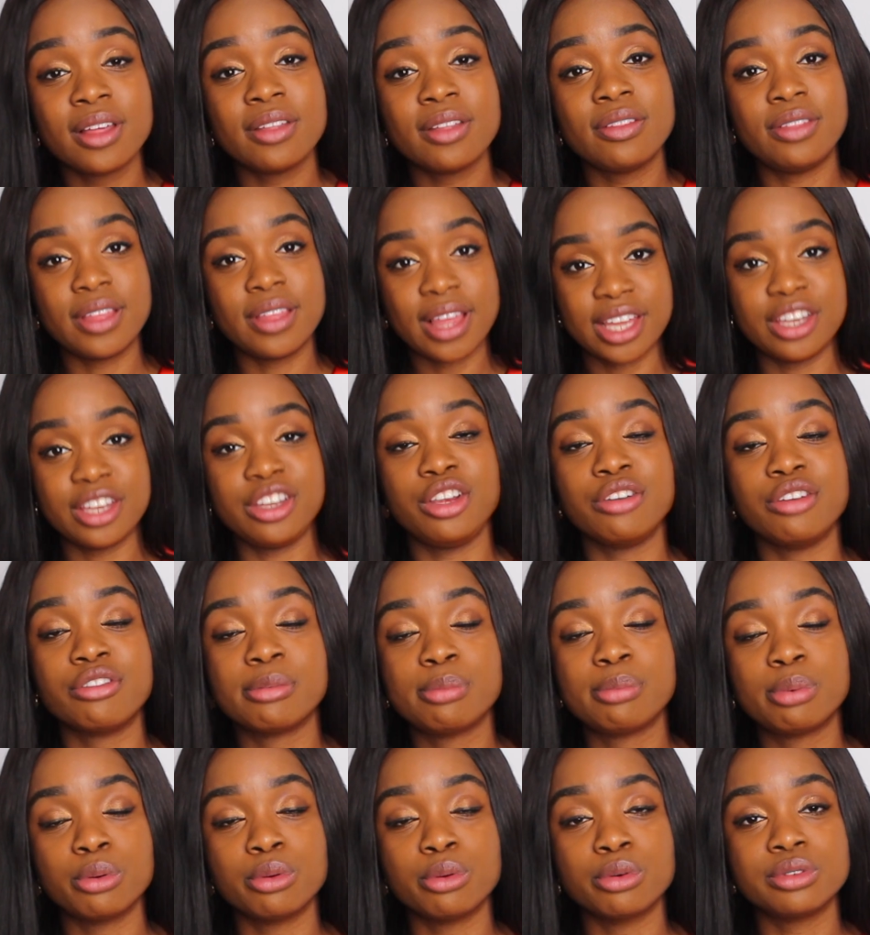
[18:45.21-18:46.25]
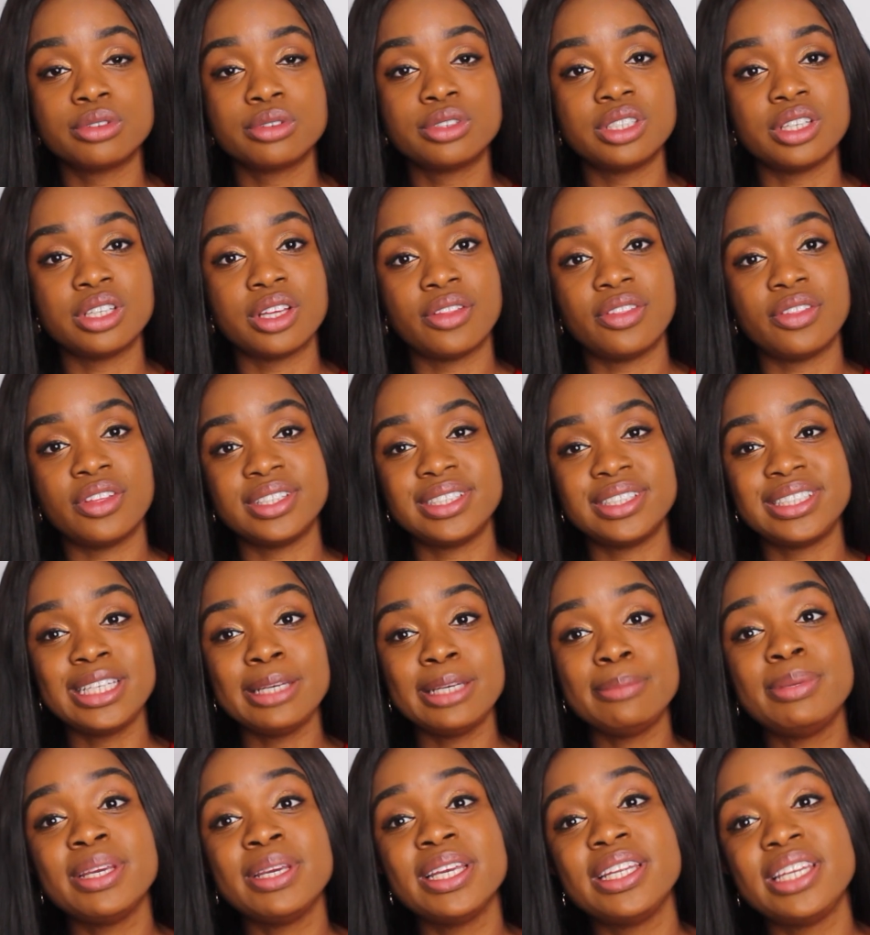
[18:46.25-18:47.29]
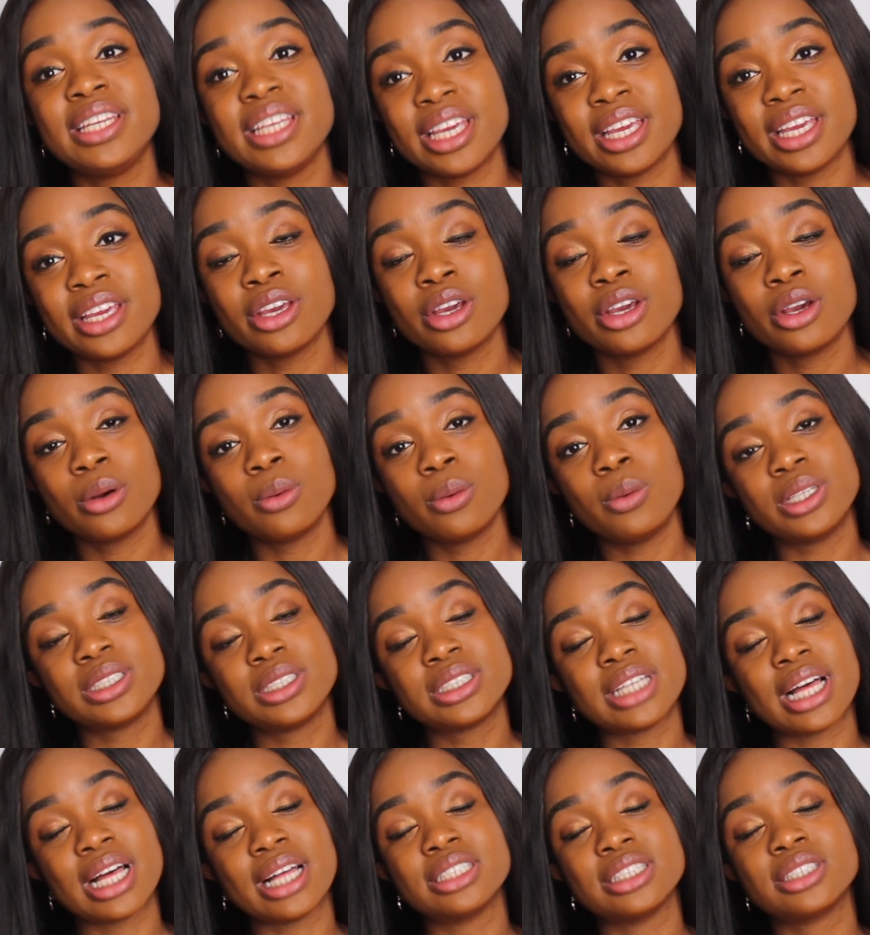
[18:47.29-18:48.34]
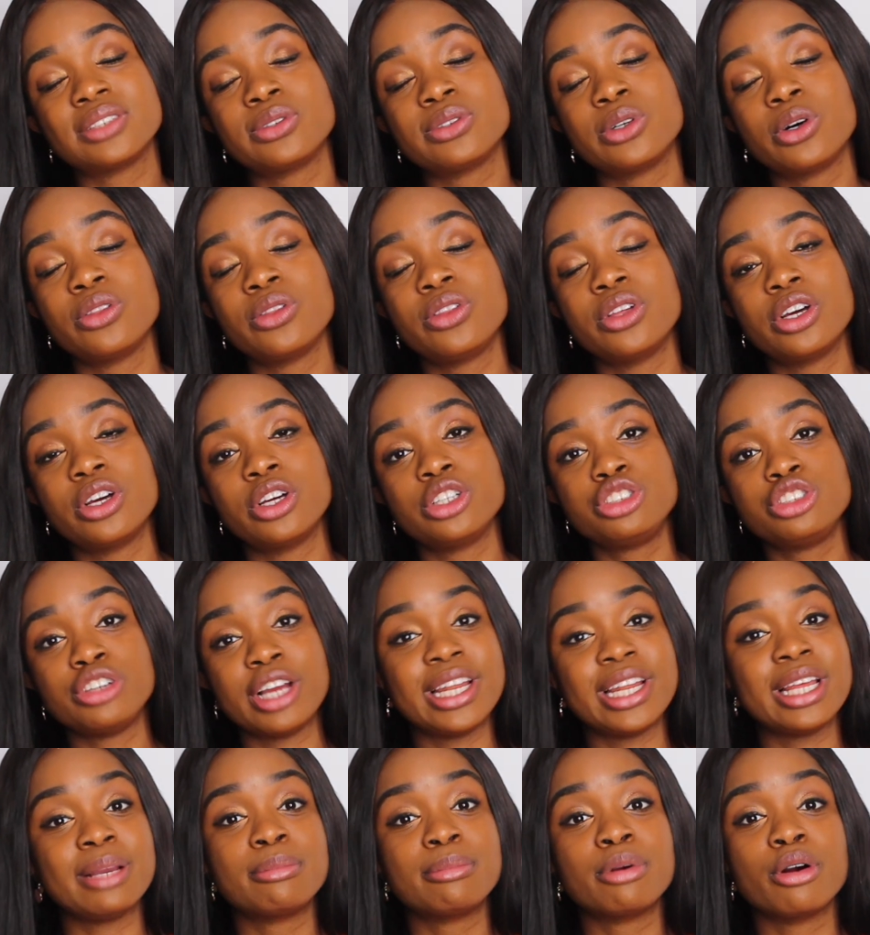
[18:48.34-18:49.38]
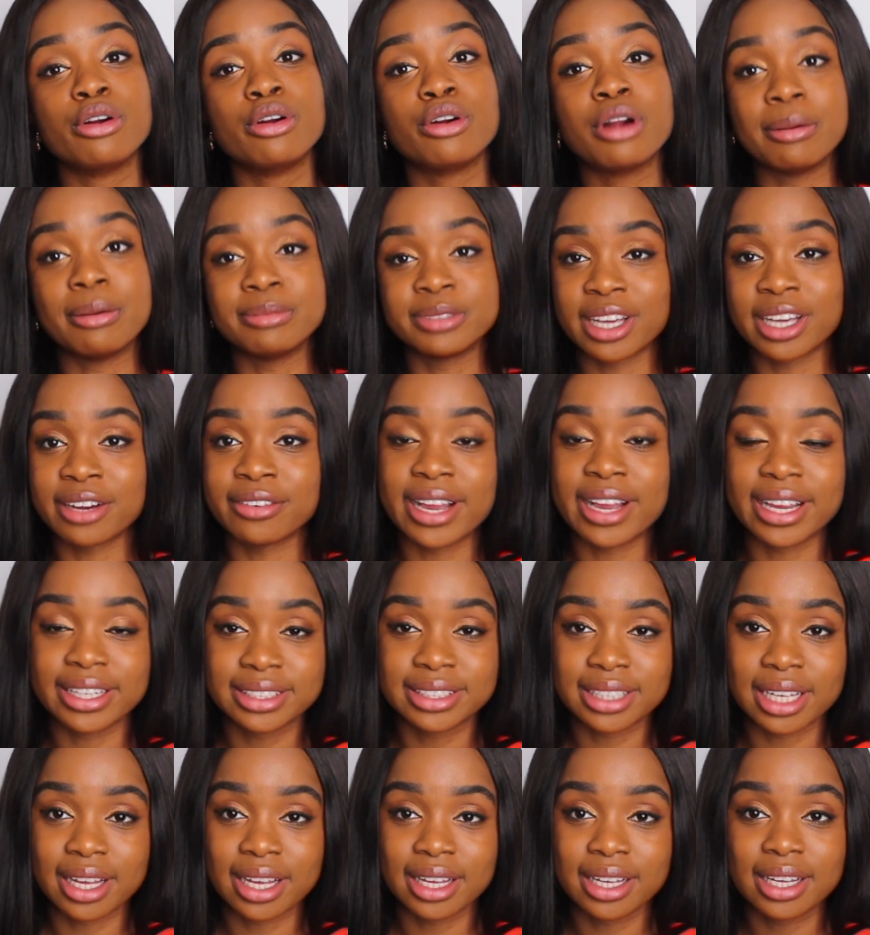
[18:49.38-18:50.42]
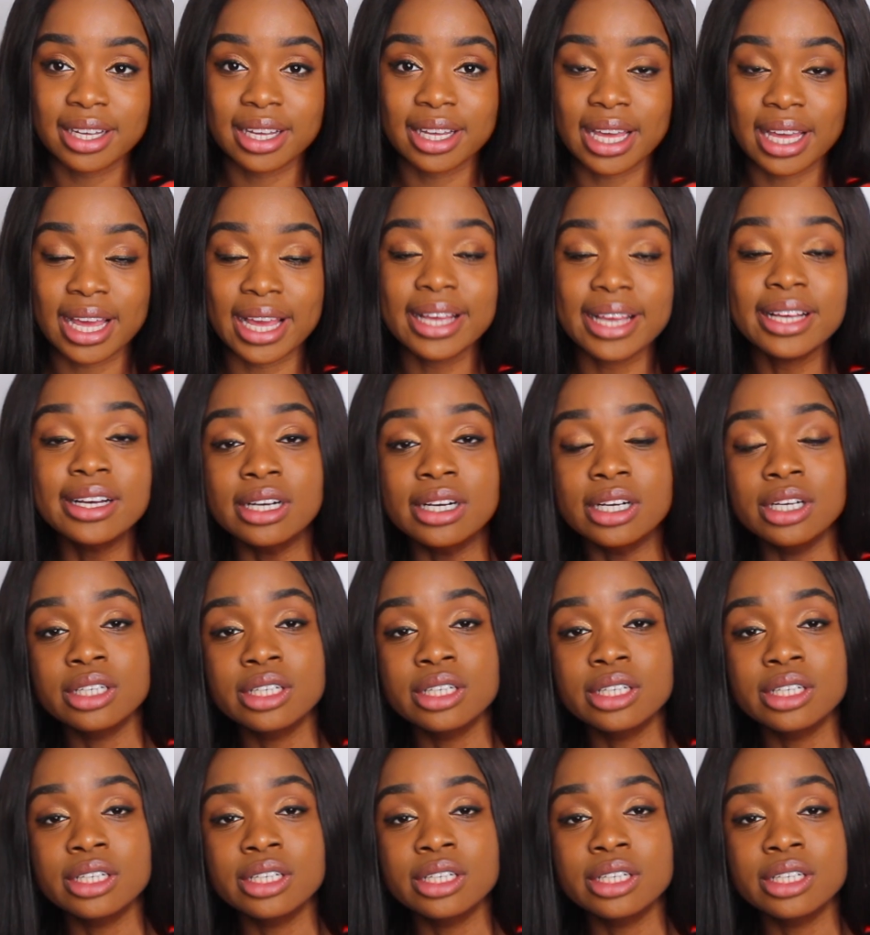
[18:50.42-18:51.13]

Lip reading: then you report to the TPD, which stands for the Training Program Director, okay?